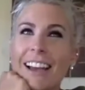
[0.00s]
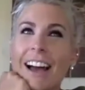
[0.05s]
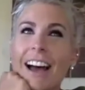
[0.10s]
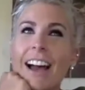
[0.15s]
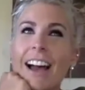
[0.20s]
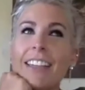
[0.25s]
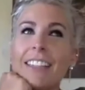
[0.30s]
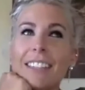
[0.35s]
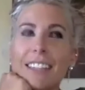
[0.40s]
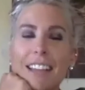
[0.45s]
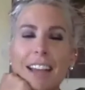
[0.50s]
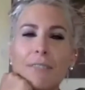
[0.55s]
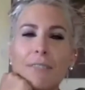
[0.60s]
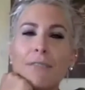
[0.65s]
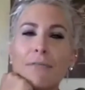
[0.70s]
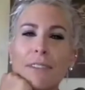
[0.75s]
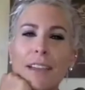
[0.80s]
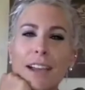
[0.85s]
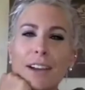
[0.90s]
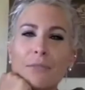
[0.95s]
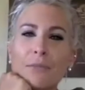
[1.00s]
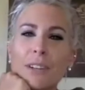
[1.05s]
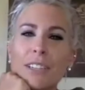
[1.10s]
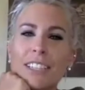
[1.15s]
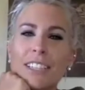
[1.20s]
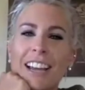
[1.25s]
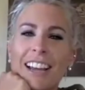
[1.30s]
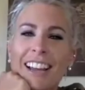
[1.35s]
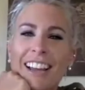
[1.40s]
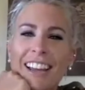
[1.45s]
I did have a fan one
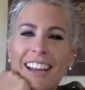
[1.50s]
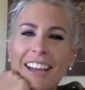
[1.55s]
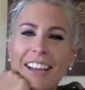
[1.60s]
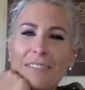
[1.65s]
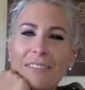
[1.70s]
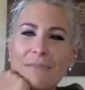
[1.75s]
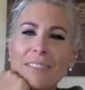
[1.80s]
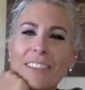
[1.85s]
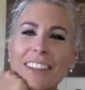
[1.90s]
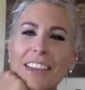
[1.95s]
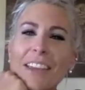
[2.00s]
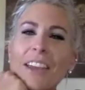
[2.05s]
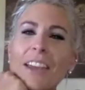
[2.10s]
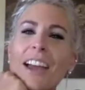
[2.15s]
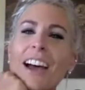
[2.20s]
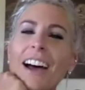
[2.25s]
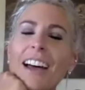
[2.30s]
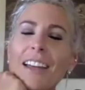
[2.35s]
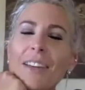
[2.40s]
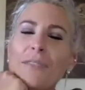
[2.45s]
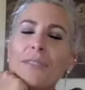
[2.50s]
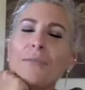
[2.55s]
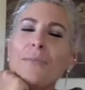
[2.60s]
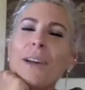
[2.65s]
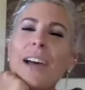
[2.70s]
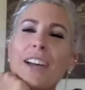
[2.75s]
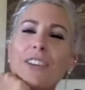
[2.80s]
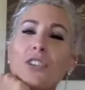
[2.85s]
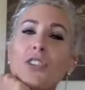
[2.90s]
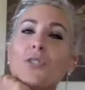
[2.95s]
time. I feel
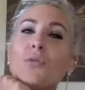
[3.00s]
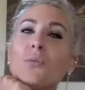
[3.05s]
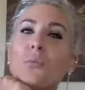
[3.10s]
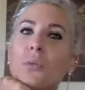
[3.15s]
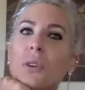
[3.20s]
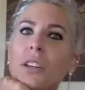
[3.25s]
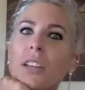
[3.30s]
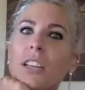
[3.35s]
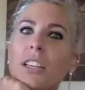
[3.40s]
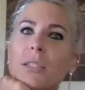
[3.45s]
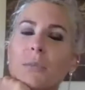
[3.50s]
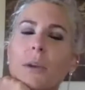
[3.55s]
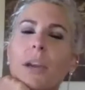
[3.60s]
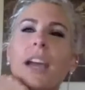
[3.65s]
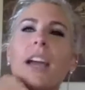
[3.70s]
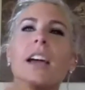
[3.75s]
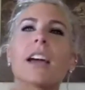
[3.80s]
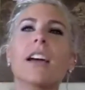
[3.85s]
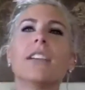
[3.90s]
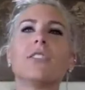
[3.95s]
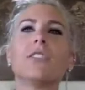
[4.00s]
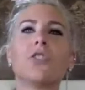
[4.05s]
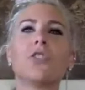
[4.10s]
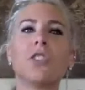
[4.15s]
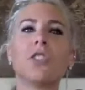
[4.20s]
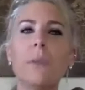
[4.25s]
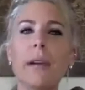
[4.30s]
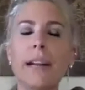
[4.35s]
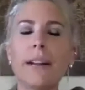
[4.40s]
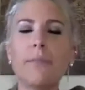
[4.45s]
bad. She's really sweet. So
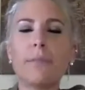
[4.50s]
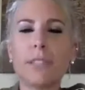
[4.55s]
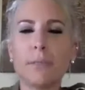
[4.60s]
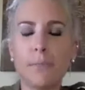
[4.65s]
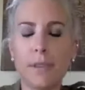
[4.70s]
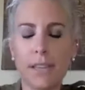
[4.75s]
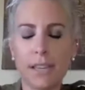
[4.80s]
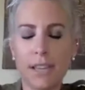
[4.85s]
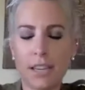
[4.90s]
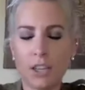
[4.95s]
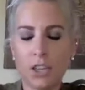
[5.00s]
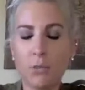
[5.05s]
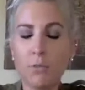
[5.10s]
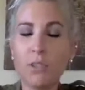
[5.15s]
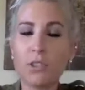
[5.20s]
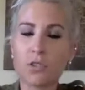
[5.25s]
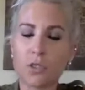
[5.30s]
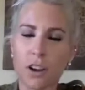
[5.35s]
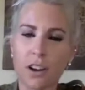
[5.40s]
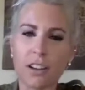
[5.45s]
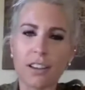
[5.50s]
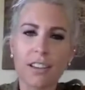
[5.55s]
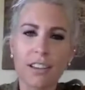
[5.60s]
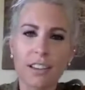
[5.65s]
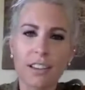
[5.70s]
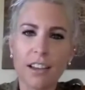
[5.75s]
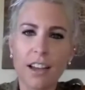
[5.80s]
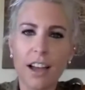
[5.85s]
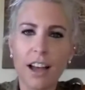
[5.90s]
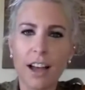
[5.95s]
she ran up to me. She was drunk.
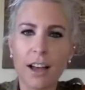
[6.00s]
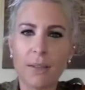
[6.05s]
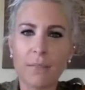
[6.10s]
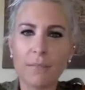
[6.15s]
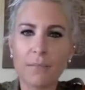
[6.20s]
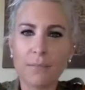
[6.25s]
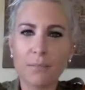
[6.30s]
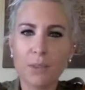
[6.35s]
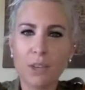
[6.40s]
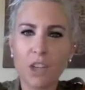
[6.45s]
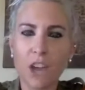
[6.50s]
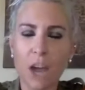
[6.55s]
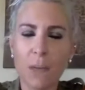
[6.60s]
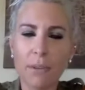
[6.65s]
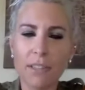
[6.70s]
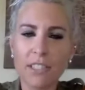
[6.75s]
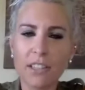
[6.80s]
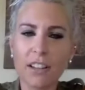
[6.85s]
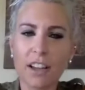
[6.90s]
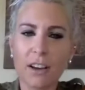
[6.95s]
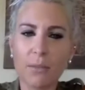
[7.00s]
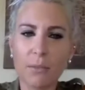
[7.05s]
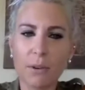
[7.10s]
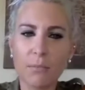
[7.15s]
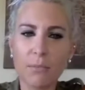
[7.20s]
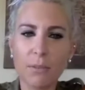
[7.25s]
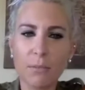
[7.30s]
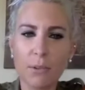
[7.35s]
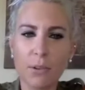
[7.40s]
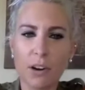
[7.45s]
which happens a lot when
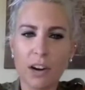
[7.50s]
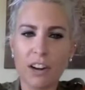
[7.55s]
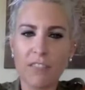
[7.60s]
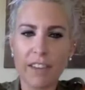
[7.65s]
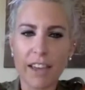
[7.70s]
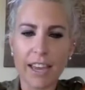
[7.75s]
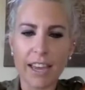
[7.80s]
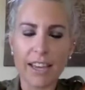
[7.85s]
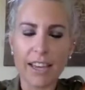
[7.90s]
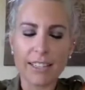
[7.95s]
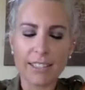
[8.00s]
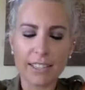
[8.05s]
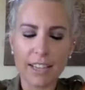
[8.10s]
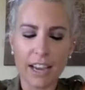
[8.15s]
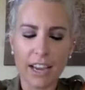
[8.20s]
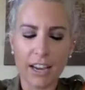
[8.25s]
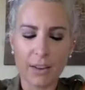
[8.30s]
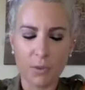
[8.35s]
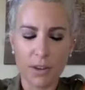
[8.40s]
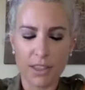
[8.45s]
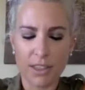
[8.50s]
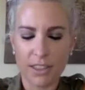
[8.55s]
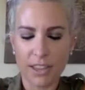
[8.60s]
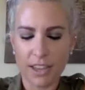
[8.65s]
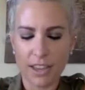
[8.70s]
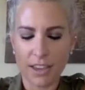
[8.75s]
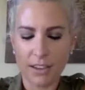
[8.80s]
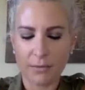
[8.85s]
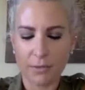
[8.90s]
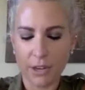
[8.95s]
people are in Vegas and when
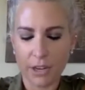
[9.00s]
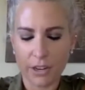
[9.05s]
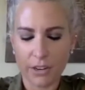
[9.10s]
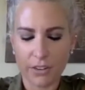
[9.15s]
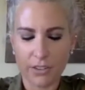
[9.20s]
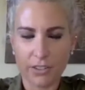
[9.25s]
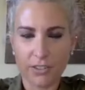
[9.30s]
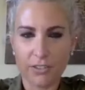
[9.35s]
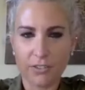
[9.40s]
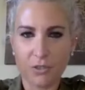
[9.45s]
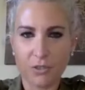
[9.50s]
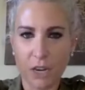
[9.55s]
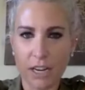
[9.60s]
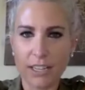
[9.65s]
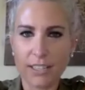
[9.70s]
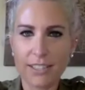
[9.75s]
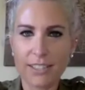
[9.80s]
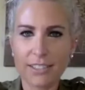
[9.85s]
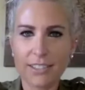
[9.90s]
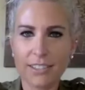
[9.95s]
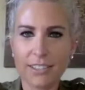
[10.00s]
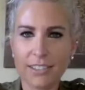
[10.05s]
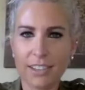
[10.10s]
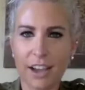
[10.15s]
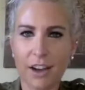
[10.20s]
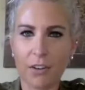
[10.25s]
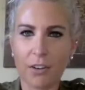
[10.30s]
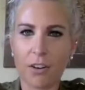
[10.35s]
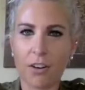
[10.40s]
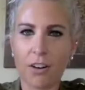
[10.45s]
they give readers drinks,
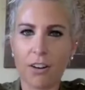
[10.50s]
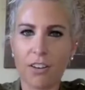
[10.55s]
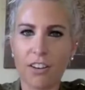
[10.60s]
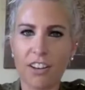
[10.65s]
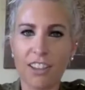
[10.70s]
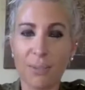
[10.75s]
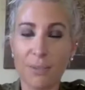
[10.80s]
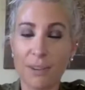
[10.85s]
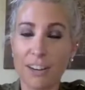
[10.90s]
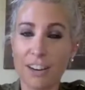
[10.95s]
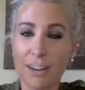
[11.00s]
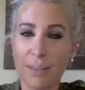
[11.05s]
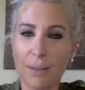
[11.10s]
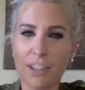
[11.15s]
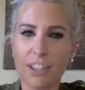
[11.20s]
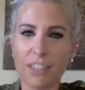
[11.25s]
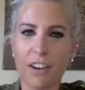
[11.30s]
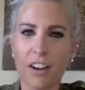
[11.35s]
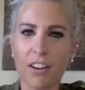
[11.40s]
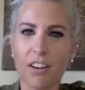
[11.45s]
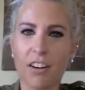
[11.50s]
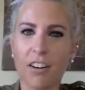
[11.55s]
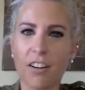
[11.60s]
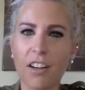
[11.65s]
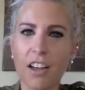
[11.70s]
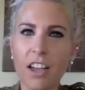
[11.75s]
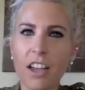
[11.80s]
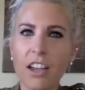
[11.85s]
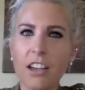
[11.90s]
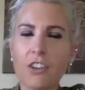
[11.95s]
alcohol, unlimited amounts of
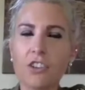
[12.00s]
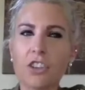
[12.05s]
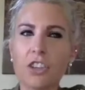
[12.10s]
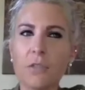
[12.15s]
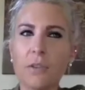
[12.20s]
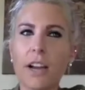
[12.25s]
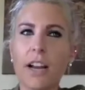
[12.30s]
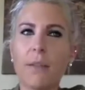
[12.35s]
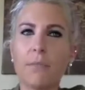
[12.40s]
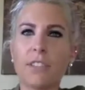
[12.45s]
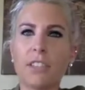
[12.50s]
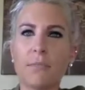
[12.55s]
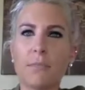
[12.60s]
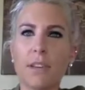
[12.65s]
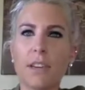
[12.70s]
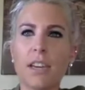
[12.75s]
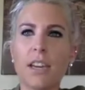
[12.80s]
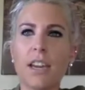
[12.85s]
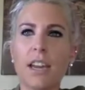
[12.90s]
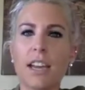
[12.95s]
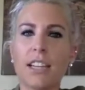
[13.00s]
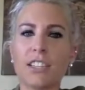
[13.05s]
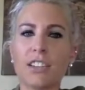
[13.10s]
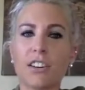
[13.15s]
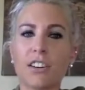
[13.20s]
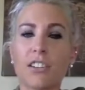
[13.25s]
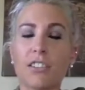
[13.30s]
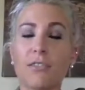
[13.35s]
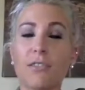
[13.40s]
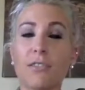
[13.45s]
alcohol. She ran up to me and
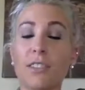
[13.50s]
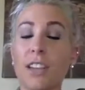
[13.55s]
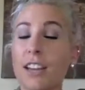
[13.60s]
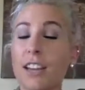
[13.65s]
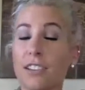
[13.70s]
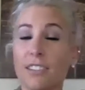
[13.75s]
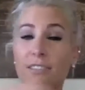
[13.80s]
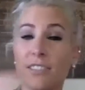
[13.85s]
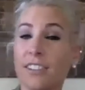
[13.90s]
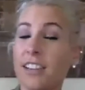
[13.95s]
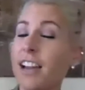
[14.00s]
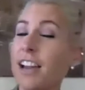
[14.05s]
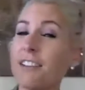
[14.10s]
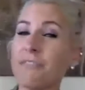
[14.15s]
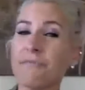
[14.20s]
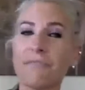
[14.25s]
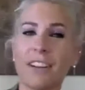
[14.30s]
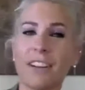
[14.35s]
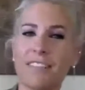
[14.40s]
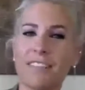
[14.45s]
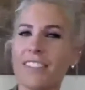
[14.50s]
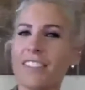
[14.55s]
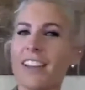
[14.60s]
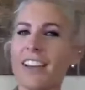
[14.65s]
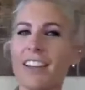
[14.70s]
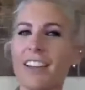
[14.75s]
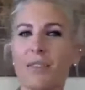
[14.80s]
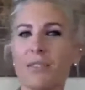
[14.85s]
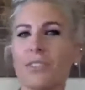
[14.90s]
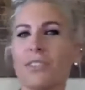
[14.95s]
started and cut in front of the
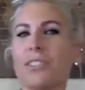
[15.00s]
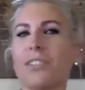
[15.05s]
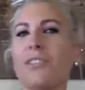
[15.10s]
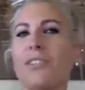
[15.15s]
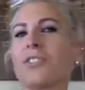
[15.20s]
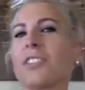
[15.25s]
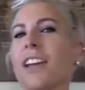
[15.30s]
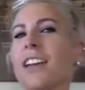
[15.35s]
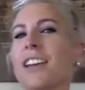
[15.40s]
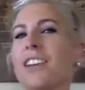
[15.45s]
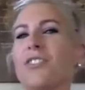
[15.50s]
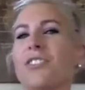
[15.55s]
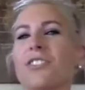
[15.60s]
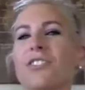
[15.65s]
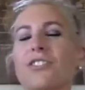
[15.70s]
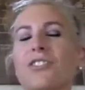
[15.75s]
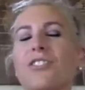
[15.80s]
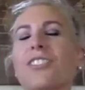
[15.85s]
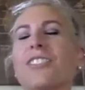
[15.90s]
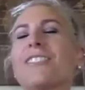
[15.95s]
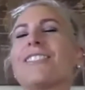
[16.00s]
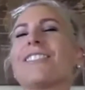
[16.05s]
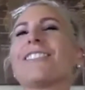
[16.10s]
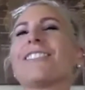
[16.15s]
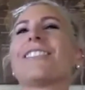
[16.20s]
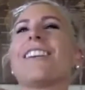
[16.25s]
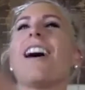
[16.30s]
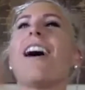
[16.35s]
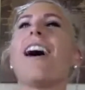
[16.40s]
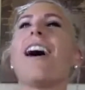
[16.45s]
line. There's this huge line, and just
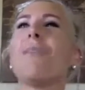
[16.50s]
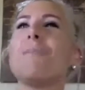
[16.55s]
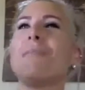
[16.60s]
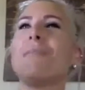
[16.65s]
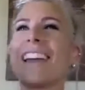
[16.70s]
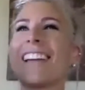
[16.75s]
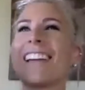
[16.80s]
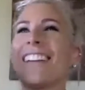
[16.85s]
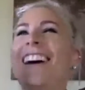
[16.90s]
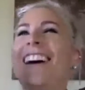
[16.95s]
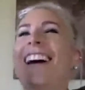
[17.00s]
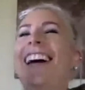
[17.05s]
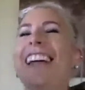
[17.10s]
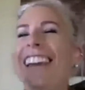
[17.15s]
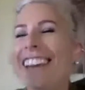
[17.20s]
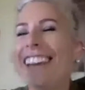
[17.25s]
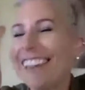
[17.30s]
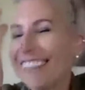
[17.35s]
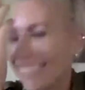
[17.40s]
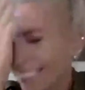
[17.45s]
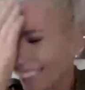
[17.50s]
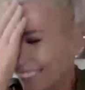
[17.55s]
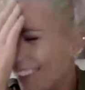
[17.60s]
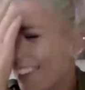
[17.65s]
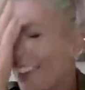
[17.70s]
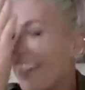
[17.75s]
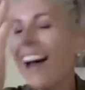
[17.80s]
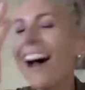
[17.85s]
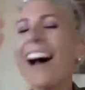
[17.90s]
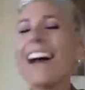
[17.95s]
starts sobbing.
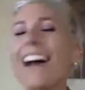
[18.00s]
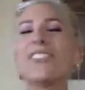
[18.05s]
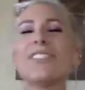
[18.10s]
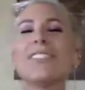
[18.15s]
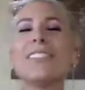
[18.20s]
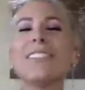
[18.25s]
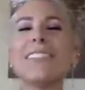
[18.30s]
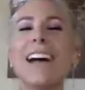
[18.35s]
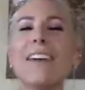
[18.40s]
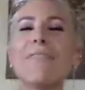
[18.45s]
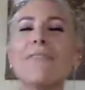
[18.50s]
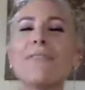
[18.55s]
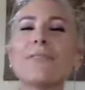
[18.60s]
I shouldn't laugh.